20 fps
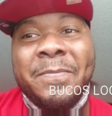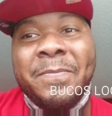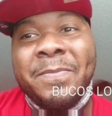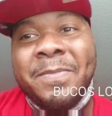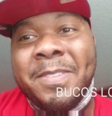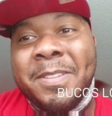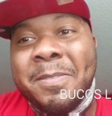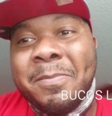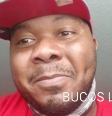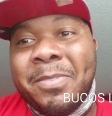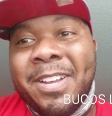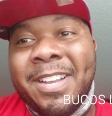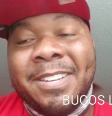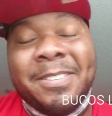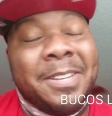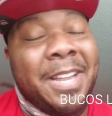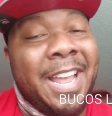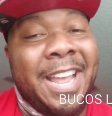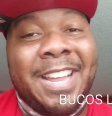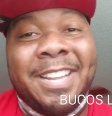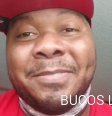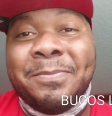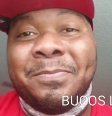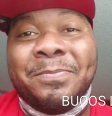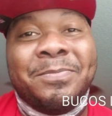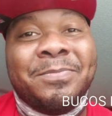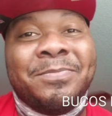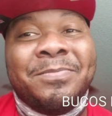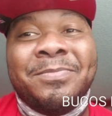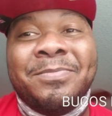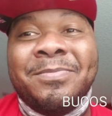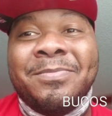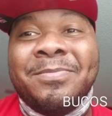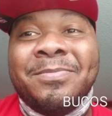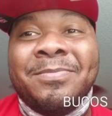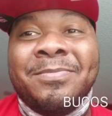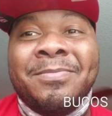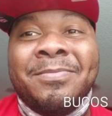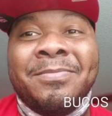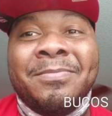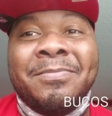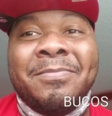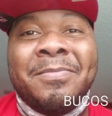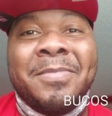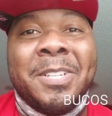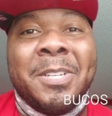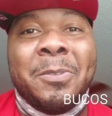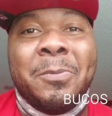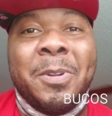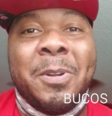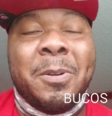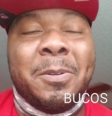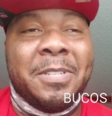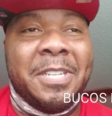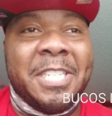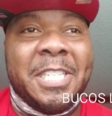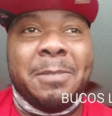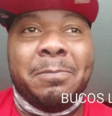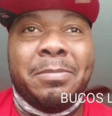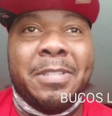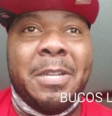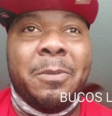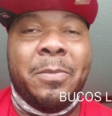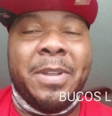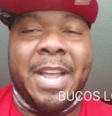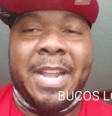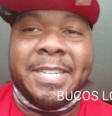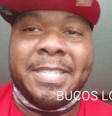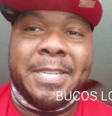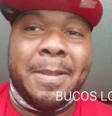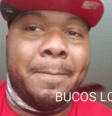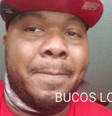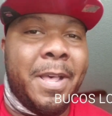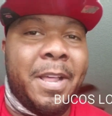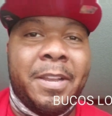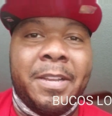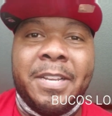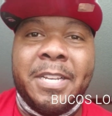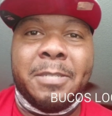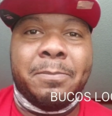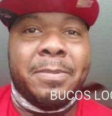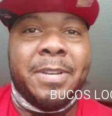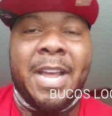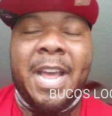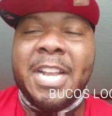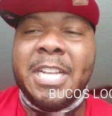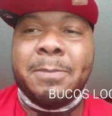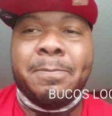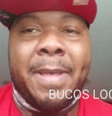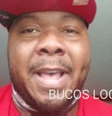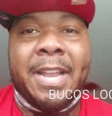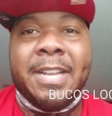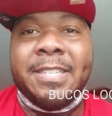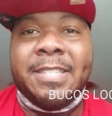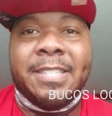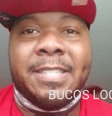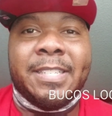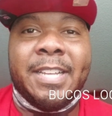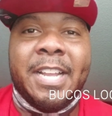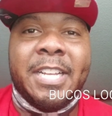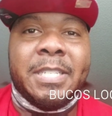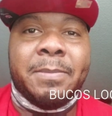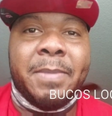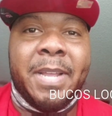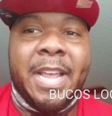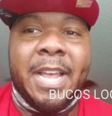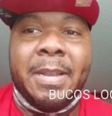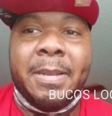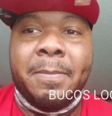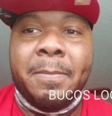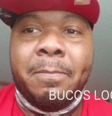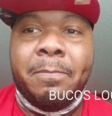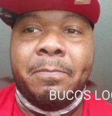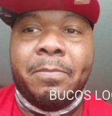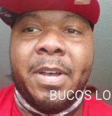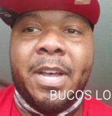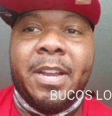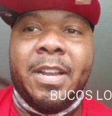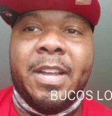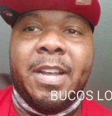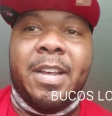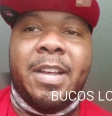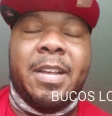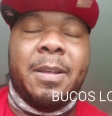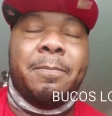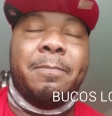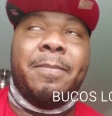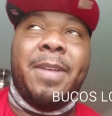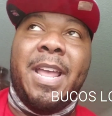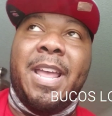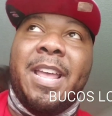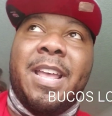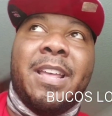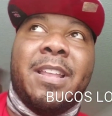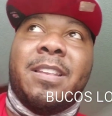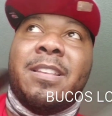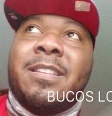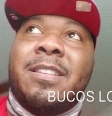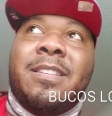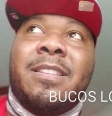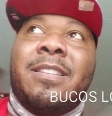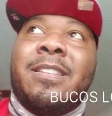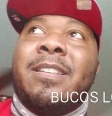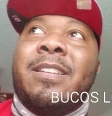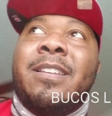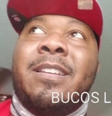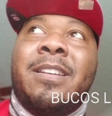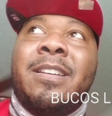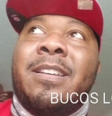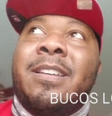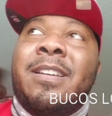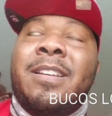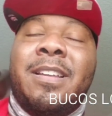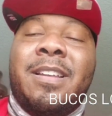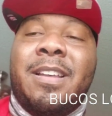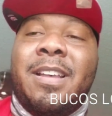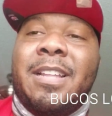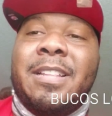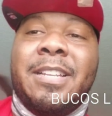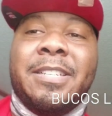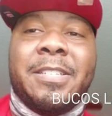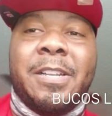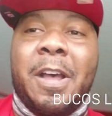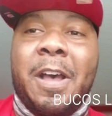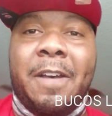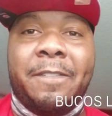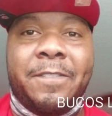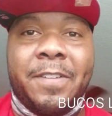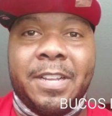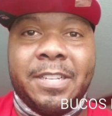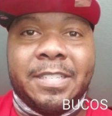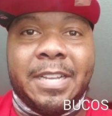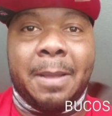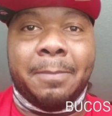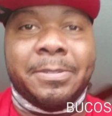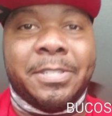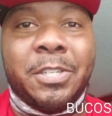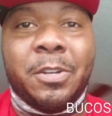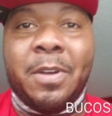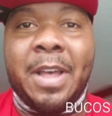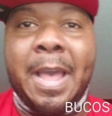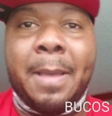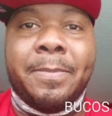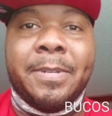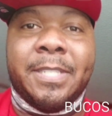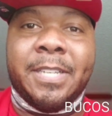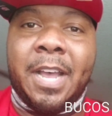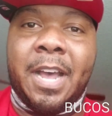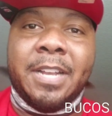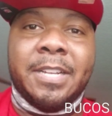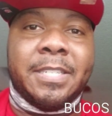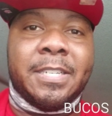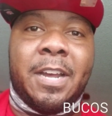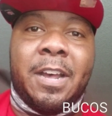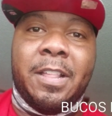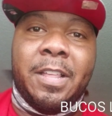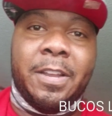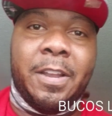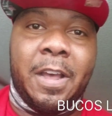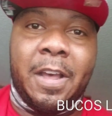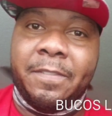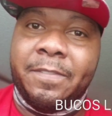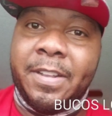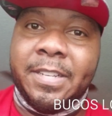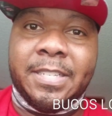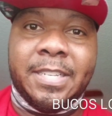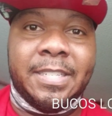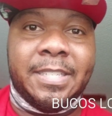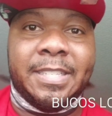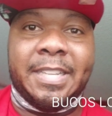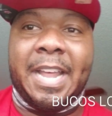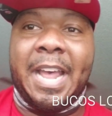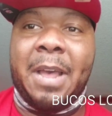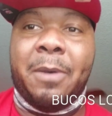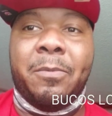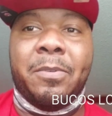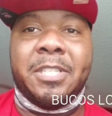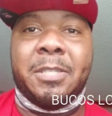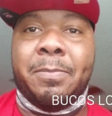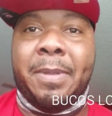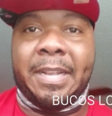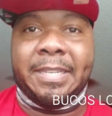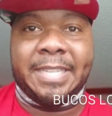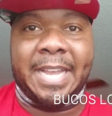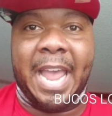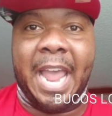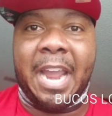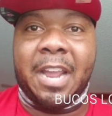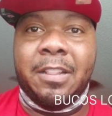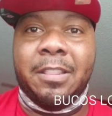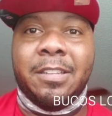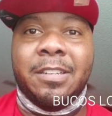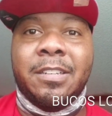But, hey. We are disciplined. We had some penalties, but not as bad as the Saints, man. But man, this offense, I'm so happy Todd is calling offense because that was spectacular.